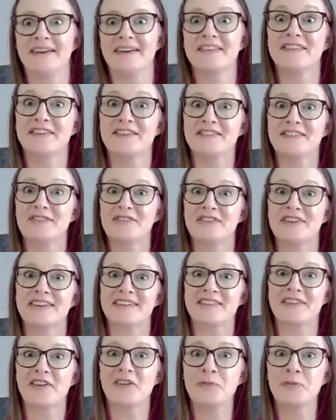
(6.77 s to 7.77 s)
assistive, and
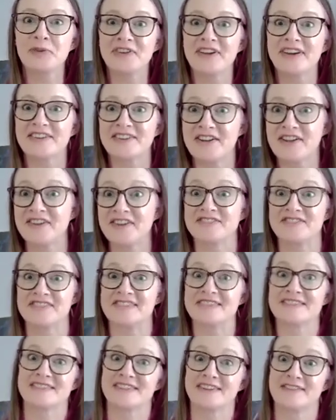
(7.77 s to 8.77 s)
accessible
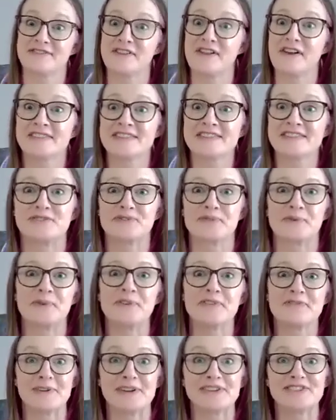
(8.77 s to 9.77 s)
technologies. And I've lost
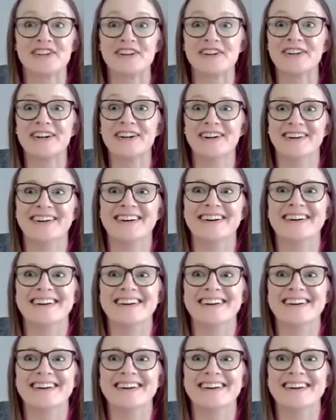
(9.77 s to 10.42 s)
control of my chair.